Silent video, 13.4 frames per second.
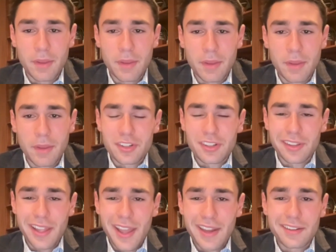but there's a
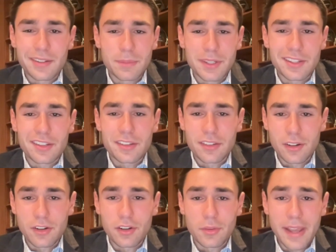lot to be
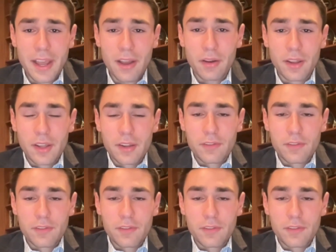concerned about